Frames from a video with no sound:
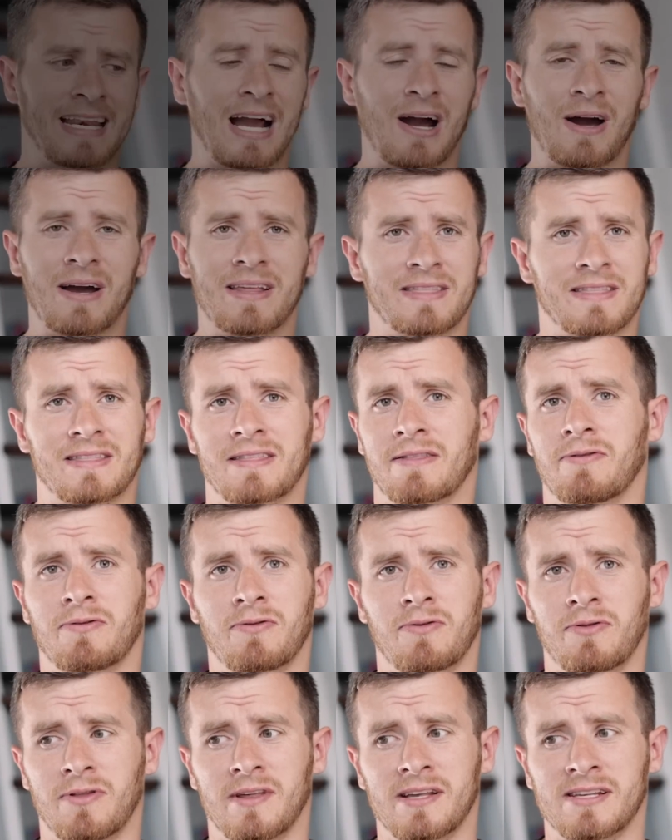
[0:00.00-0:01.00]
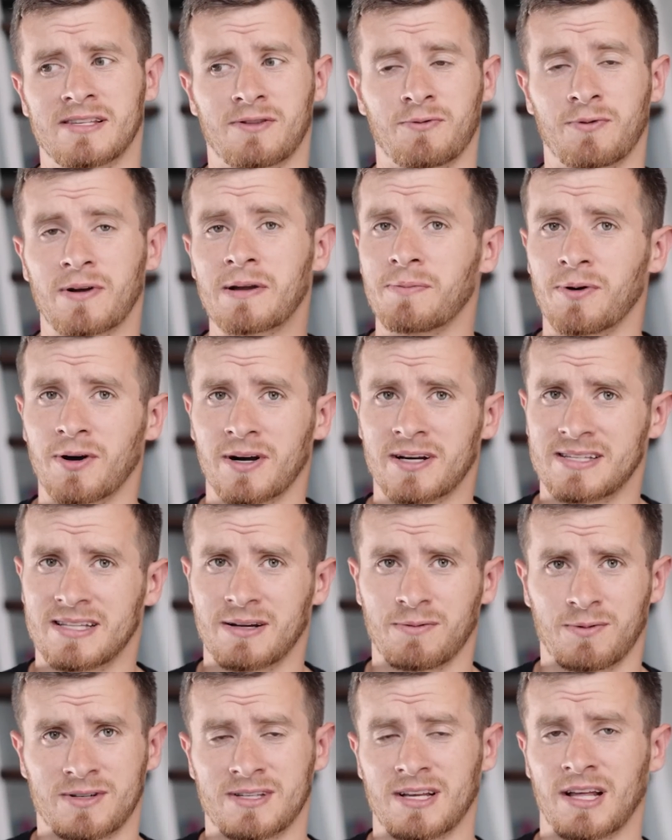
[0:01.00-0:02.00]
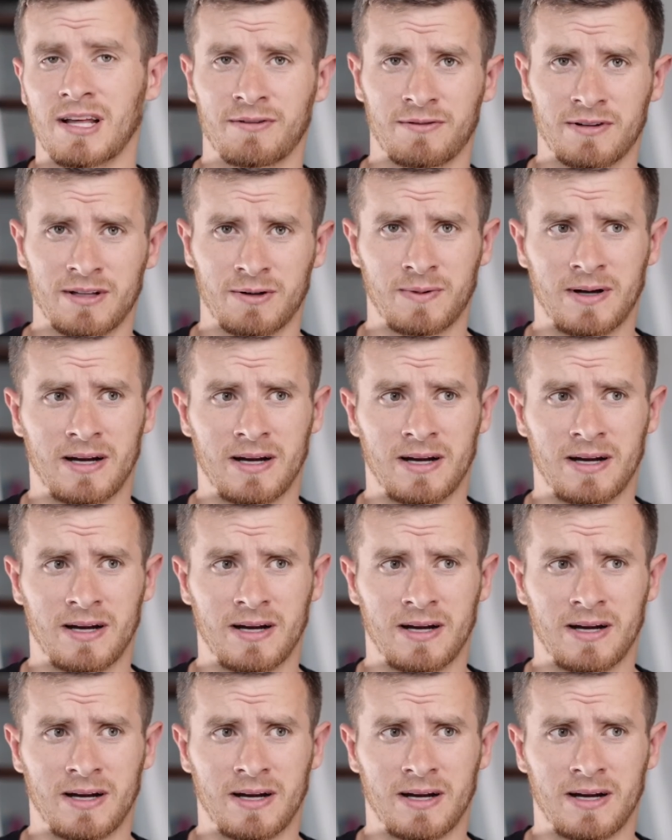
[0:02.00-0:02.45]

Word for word: I now had these three books that were selling really